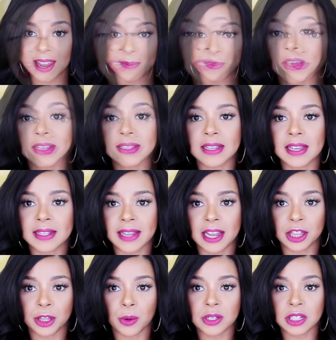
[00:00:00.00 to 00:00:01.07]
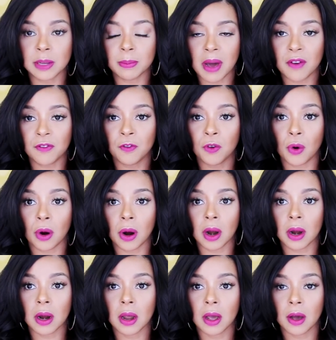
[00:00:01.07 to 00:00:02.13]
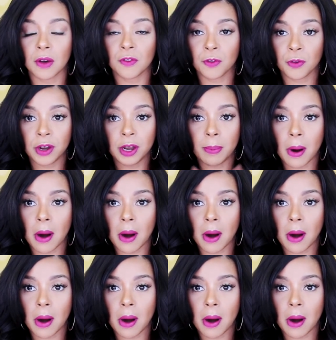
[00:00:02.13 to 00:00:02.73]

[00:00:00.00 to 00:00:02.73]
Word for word: Now this is a 13x4 free